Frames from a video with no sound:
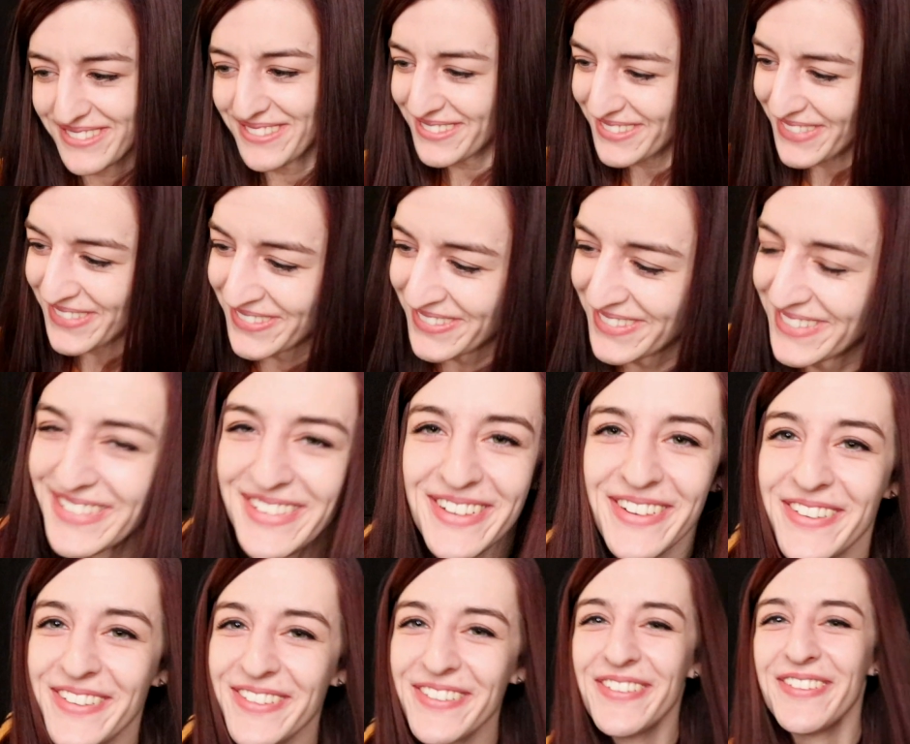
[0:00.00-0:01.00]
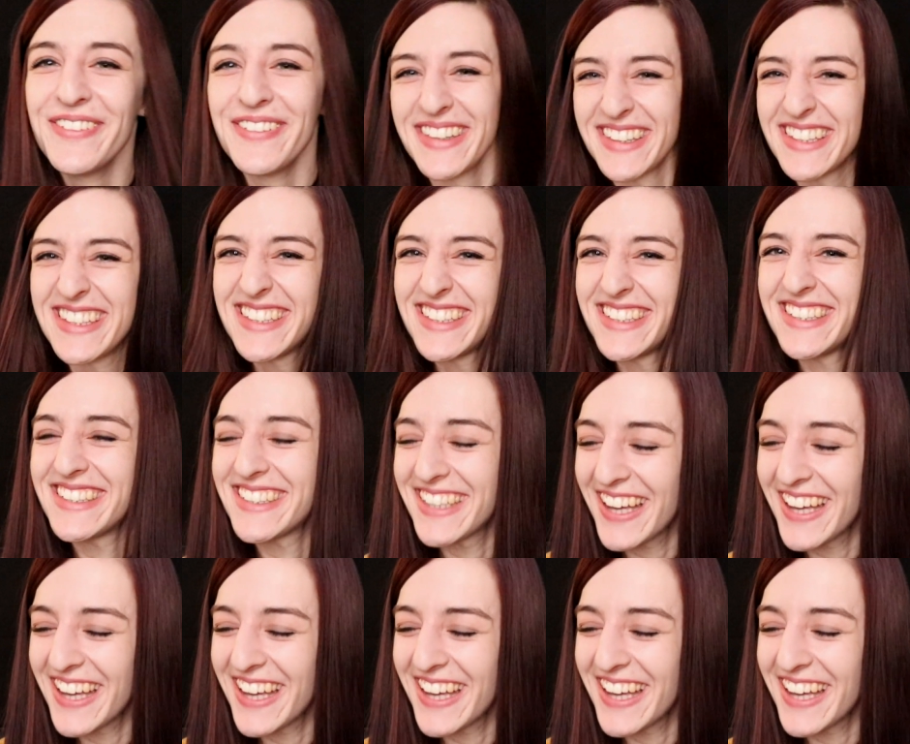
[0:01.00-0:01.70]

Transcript: This is